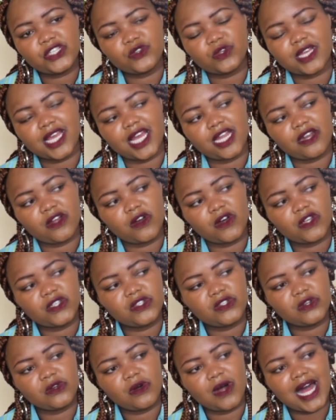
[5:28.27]
You can
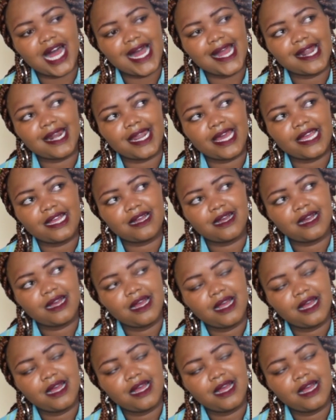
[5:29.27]
also hang like